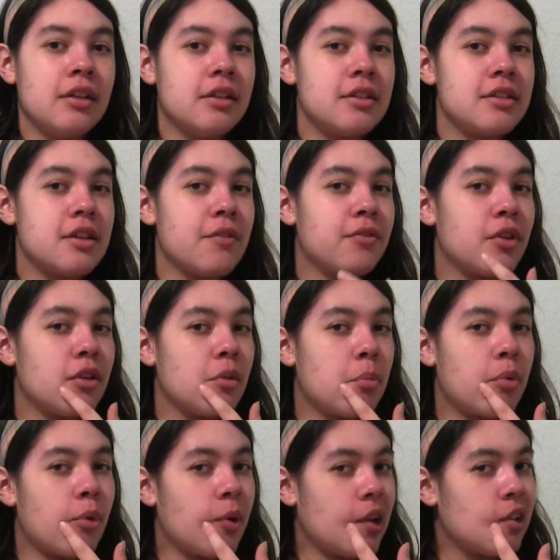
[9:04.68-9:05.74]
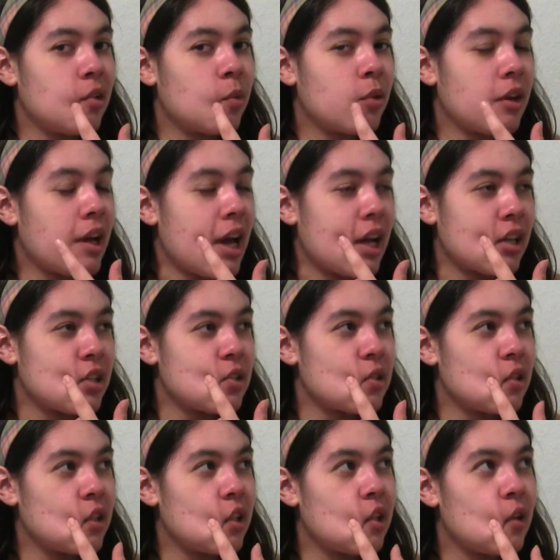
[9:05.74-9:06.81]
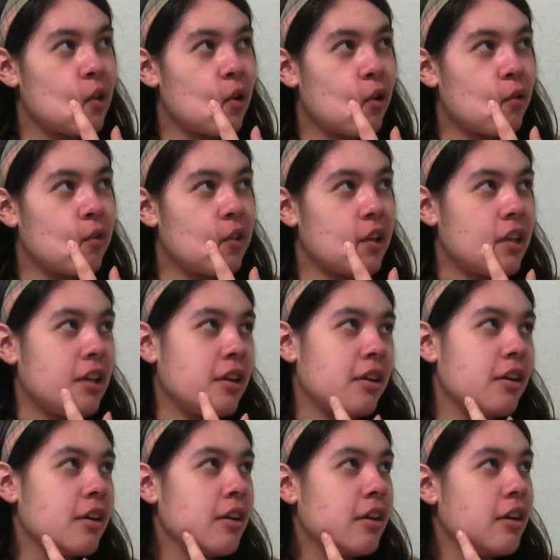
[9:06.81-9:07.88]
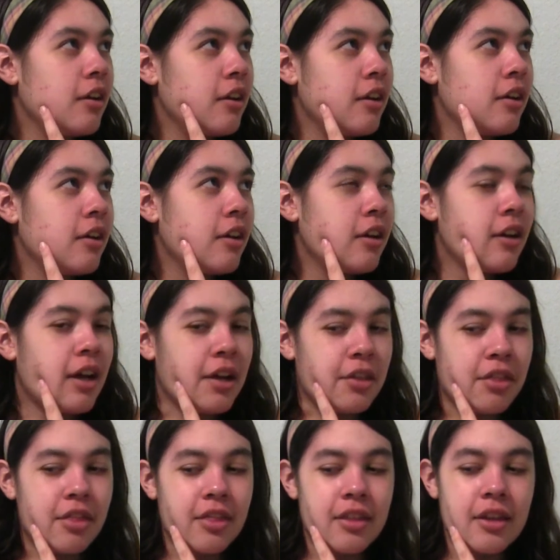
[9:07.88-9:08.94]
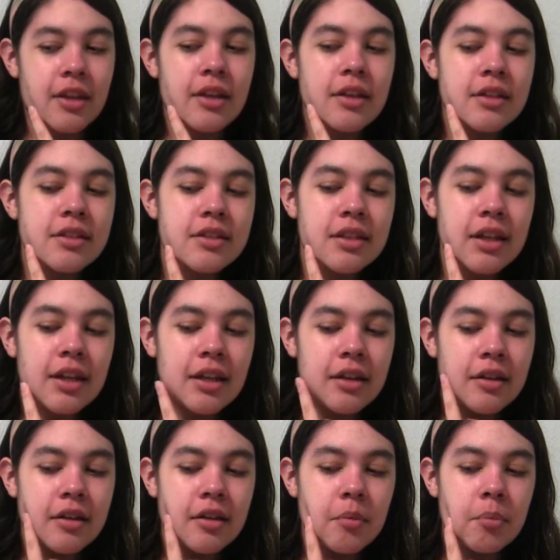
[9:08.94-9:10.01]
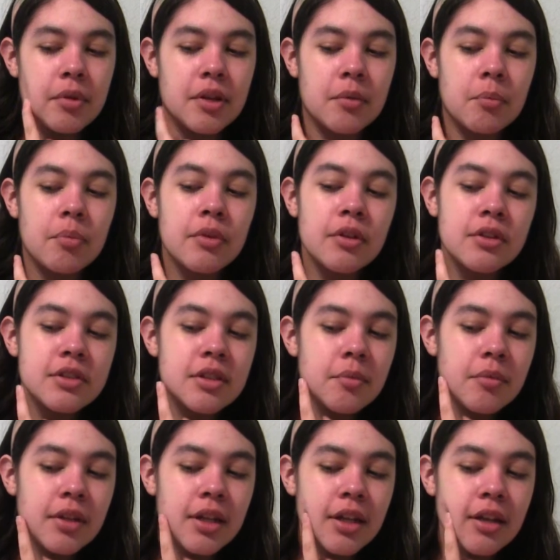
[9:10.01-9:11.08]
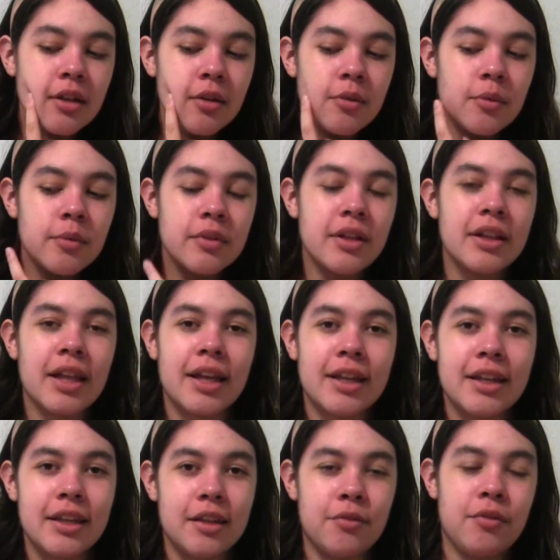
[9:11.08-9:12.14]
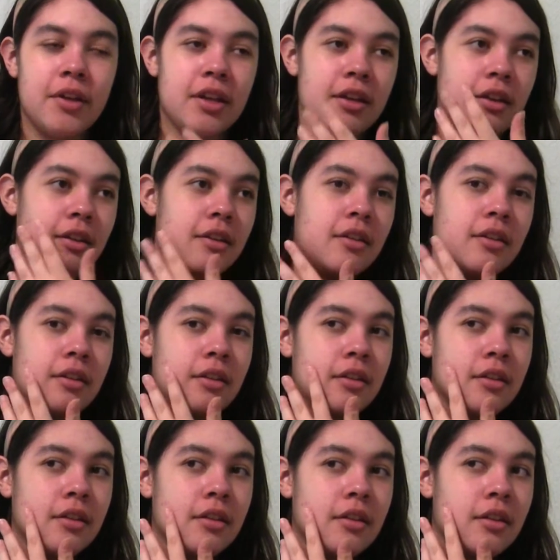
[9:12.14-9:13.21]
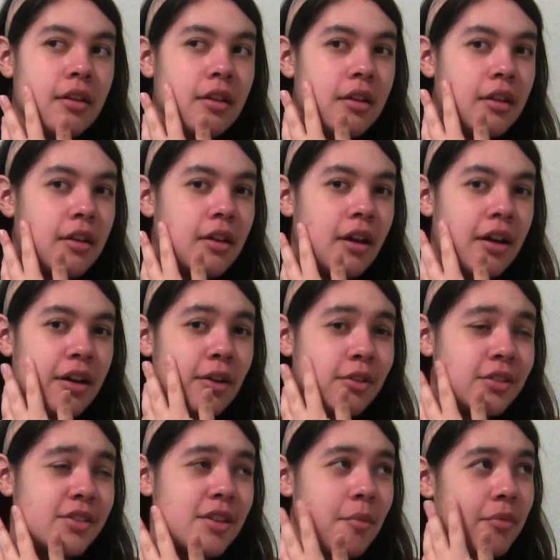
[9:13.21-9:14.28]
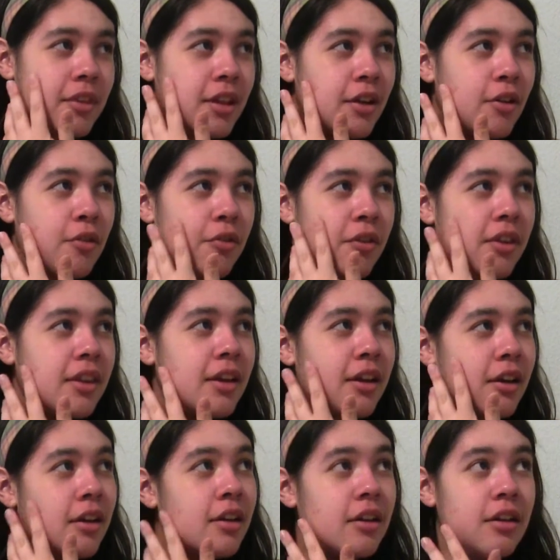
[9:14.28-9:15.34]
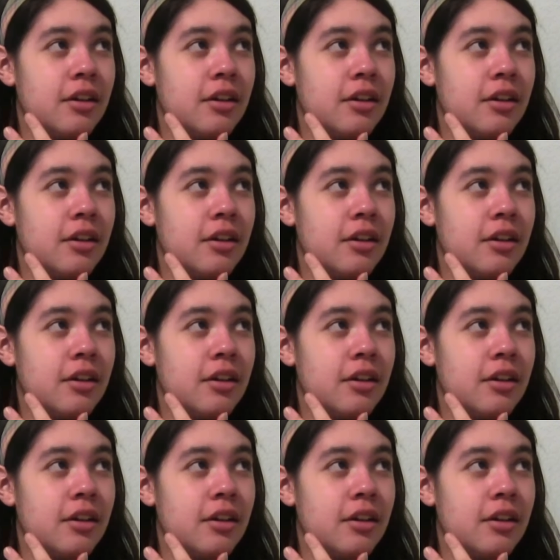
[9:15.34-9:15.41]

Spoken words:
and stuff, to the point where actually over here, I think it's like a pimple or something, like even, I don't know, something over there